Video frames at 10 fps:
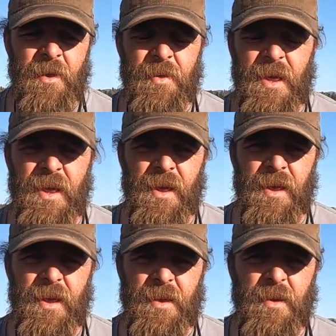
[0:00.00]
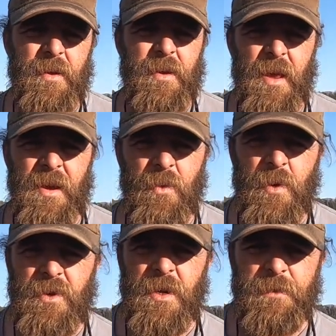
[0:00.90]
than getting
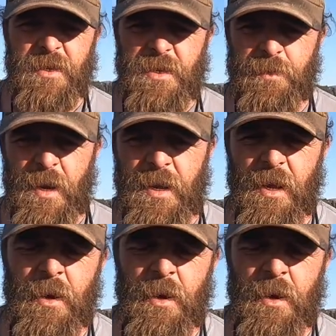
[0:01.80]
wood chips and spreading